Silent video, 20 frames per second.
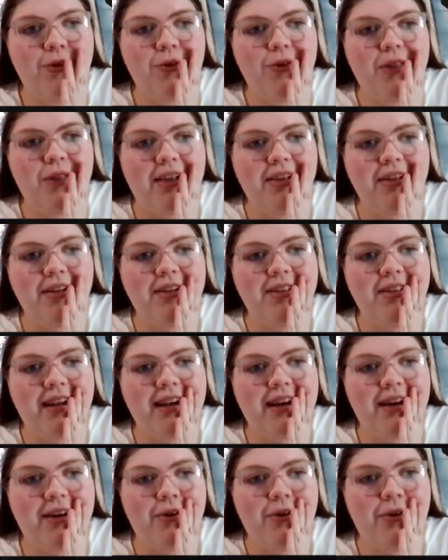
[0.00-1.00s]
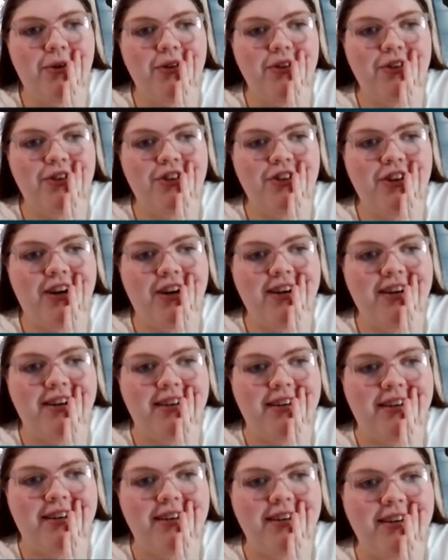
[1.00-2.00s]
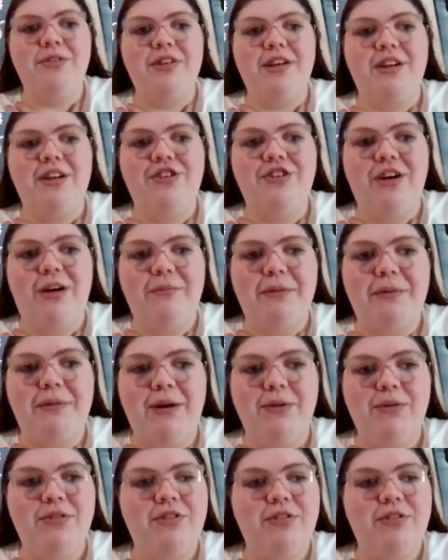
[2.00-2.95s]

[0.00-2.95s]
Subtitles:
Ooh, that looks like a cool shark. I thought it was gonna jump, and